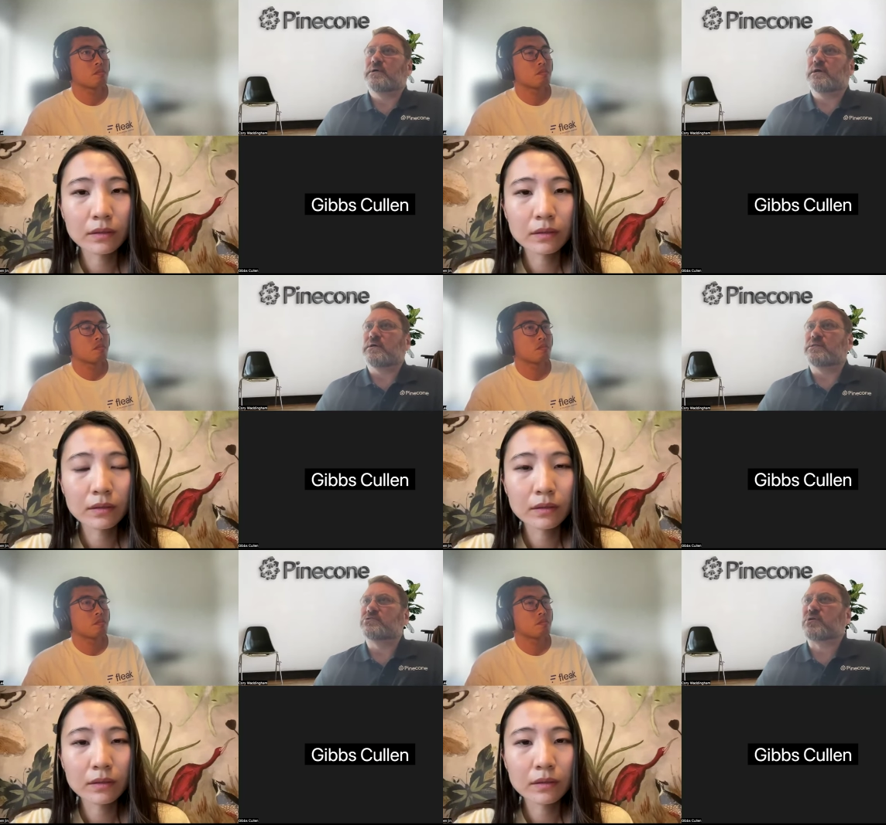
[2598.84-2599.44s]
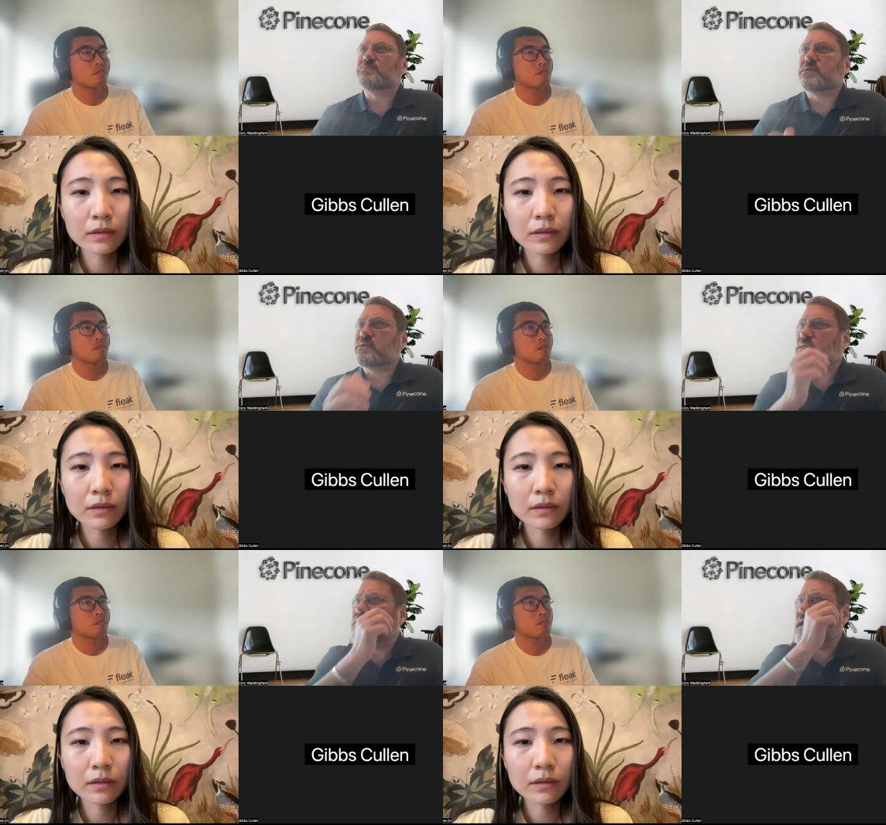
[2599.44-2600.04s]
Speaker 1: Uh,
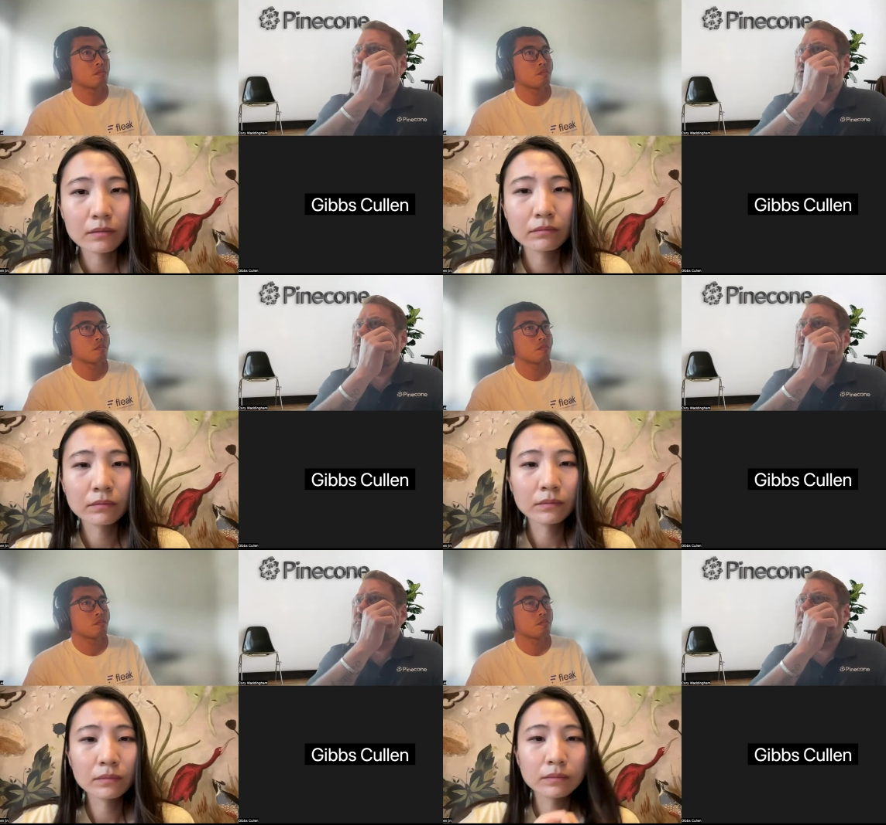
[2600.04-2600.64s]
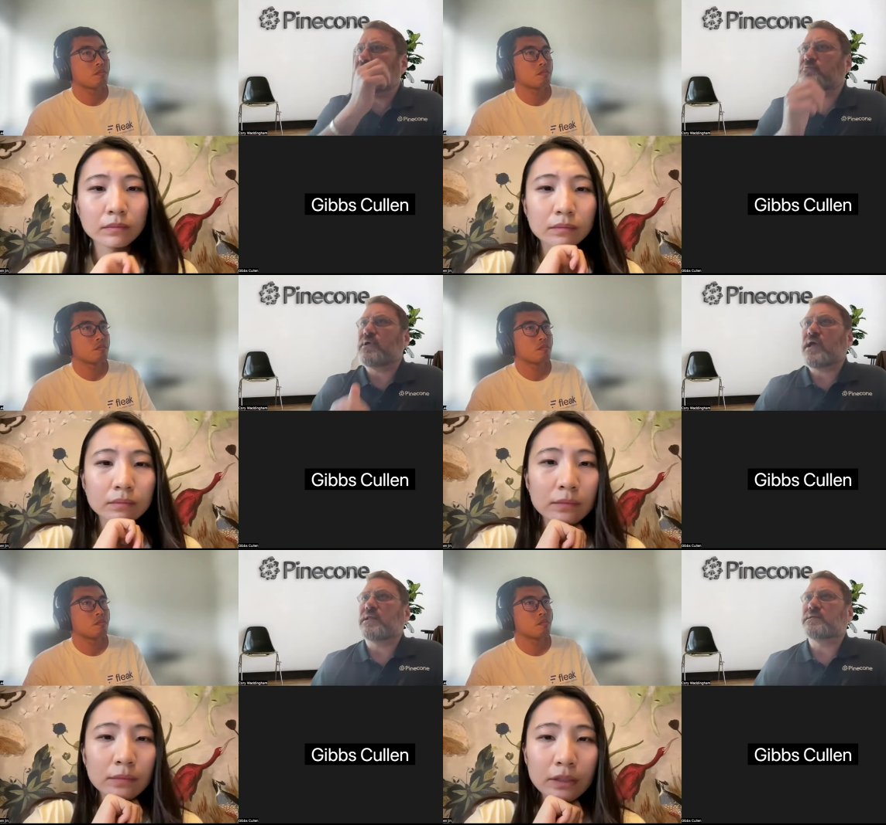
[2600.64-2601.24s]
description, the title, or maybe
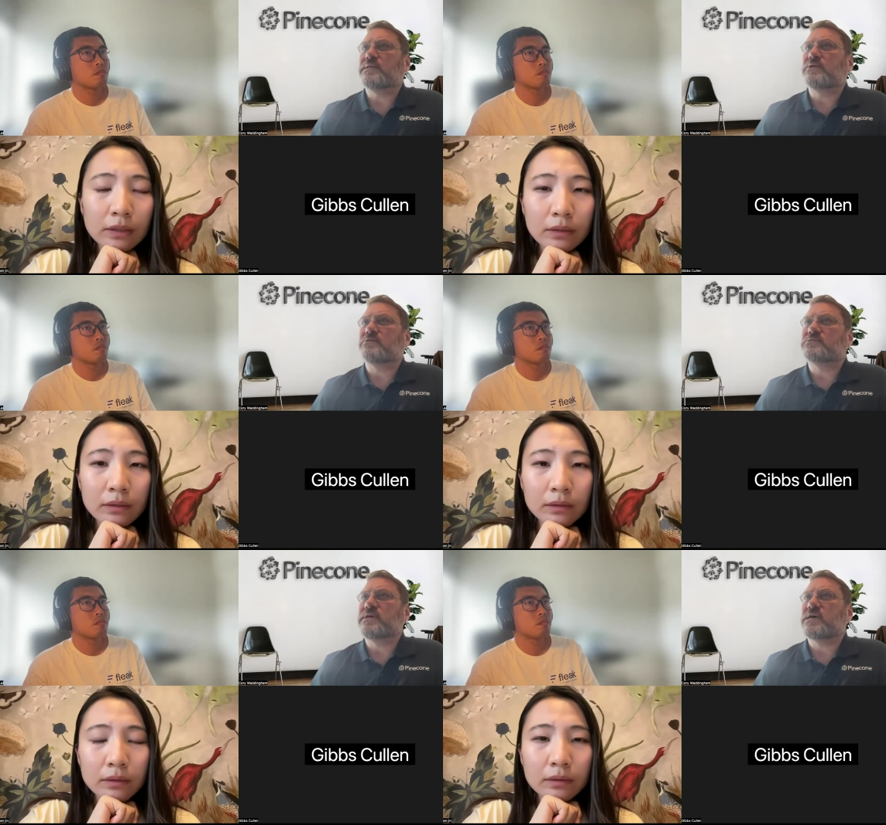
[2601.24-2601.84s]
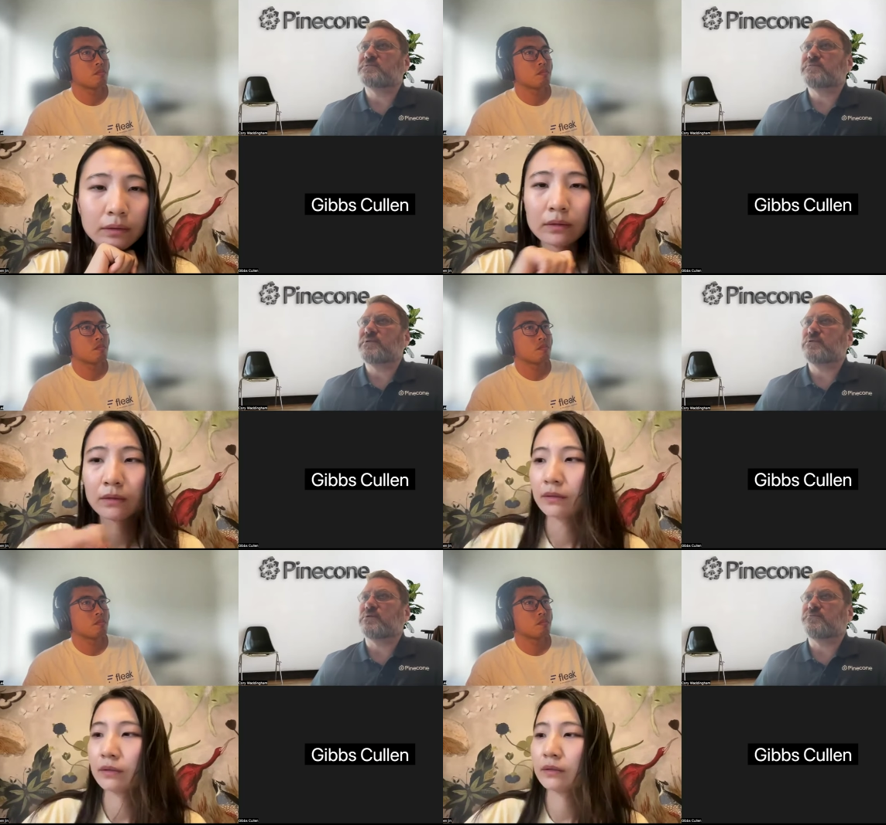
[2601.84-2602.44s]
if we had a technical stats
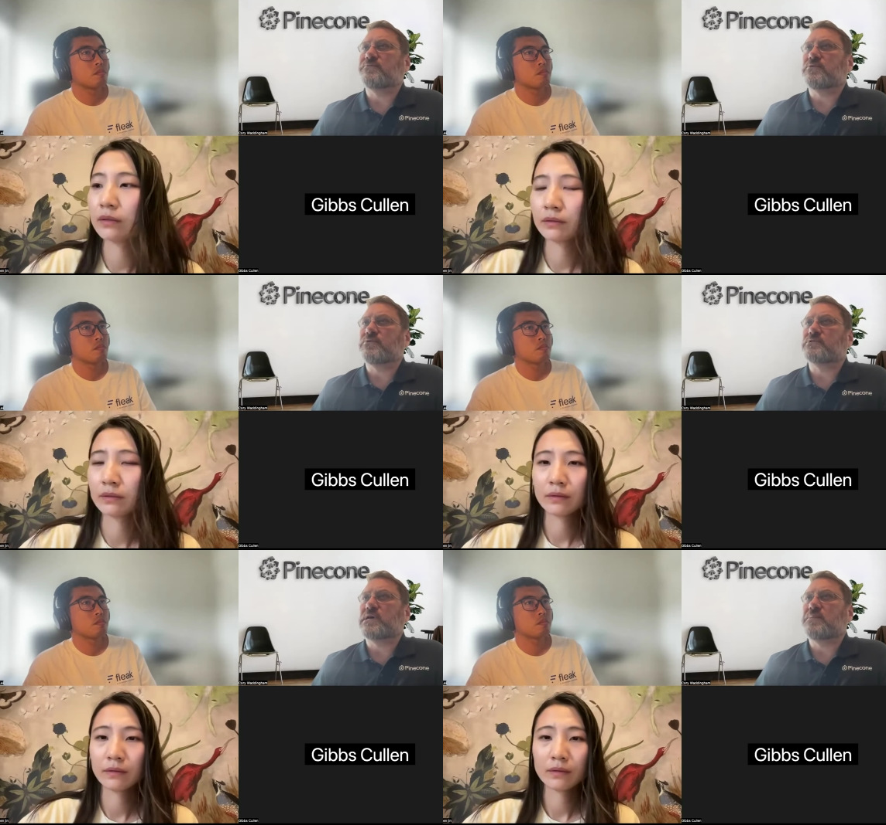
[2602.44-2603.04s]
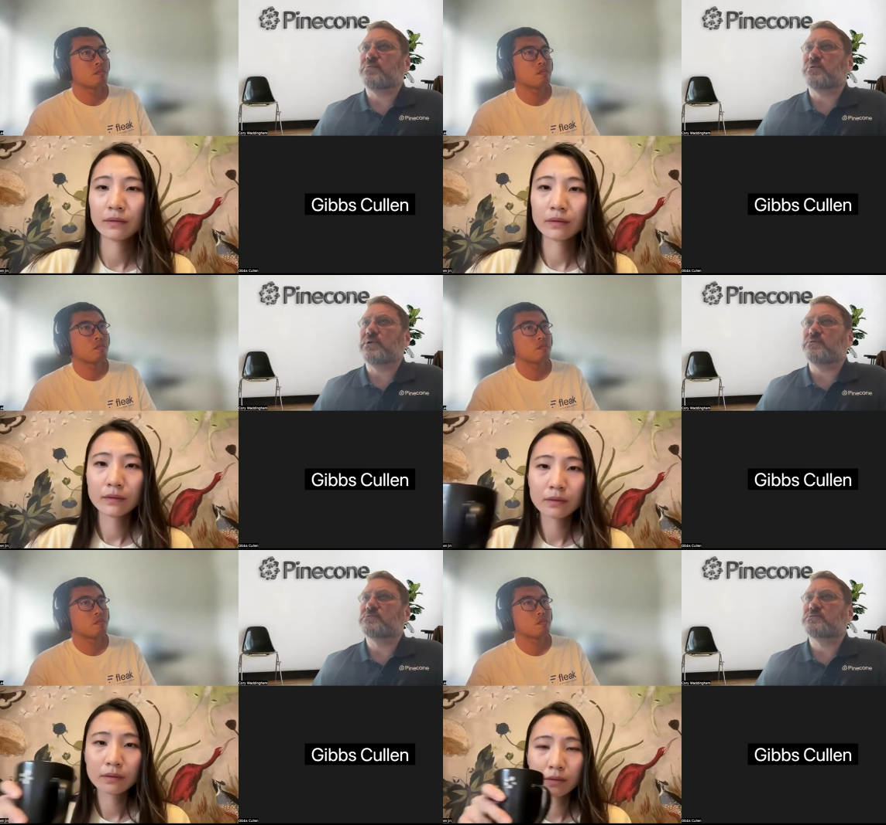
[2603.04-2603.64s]
field and further
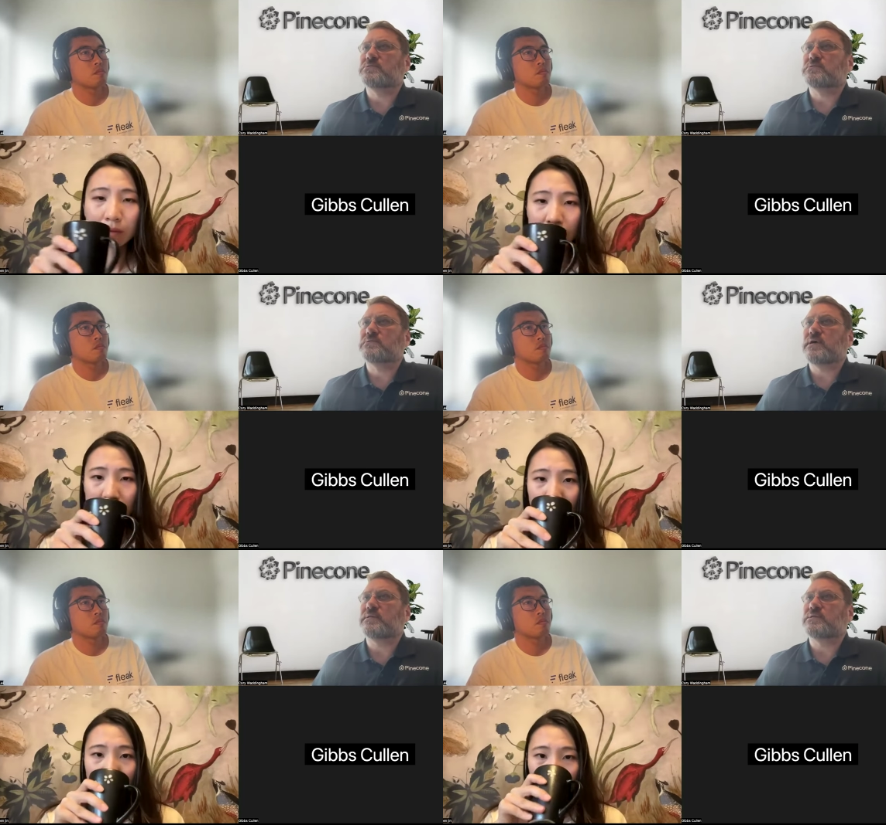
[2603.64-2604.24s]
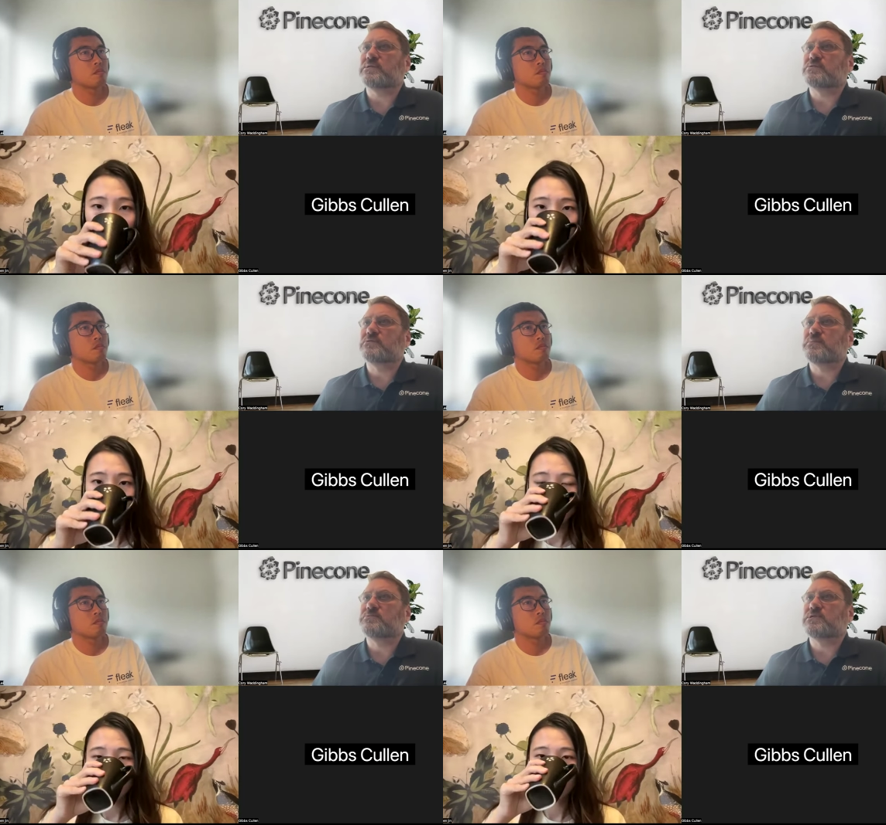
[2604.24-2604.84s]
example use like
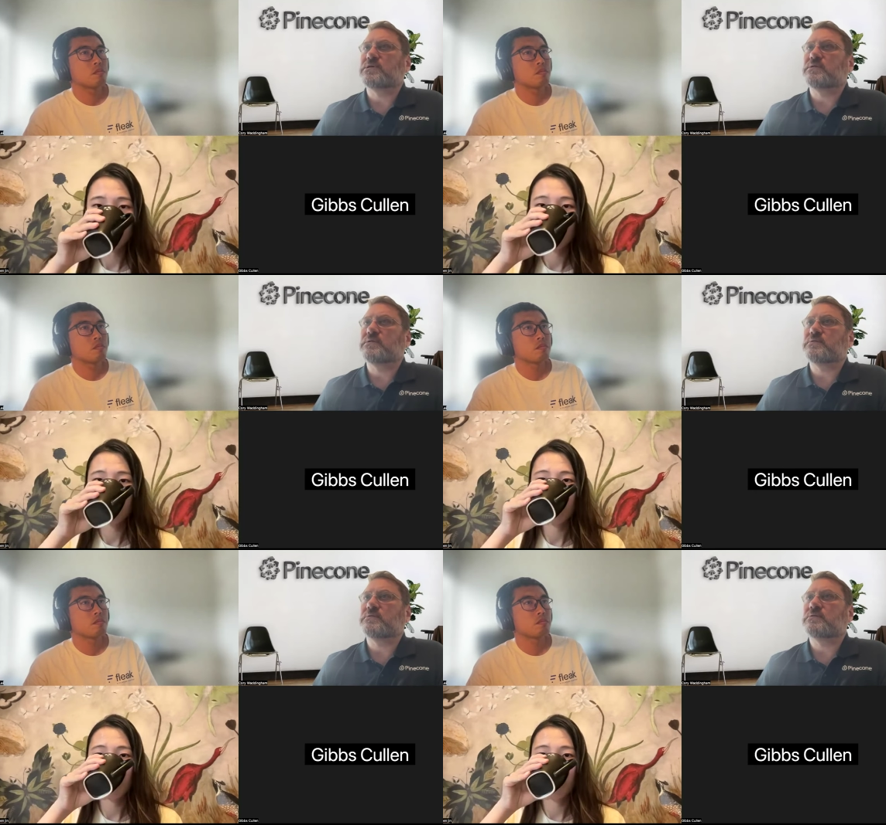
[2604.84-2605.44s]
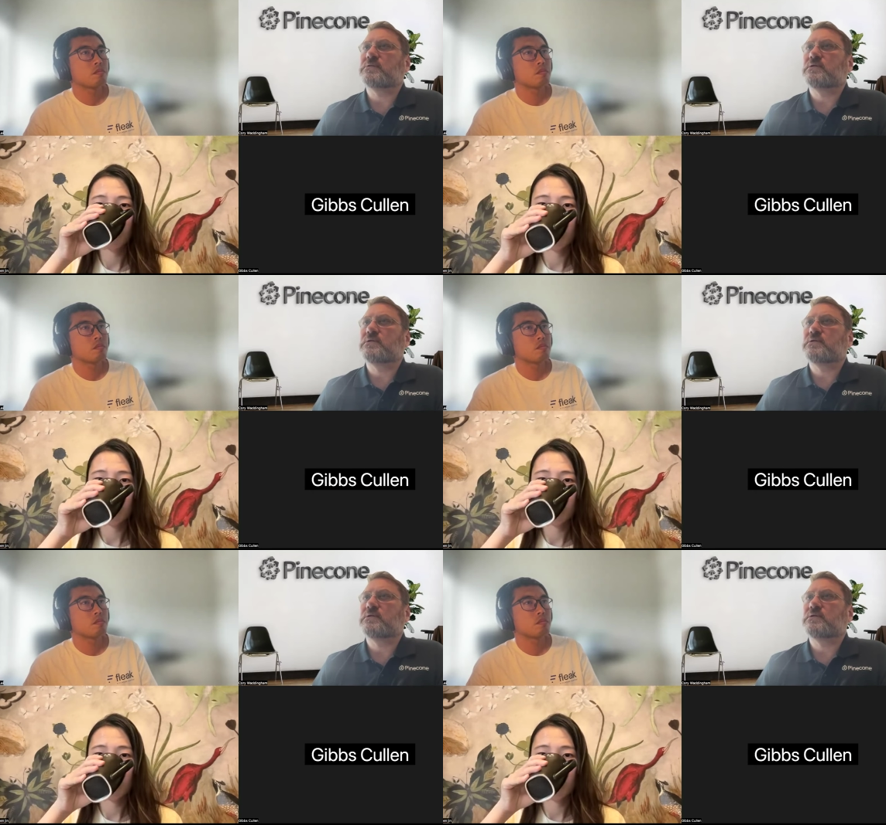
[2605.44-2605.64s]
description.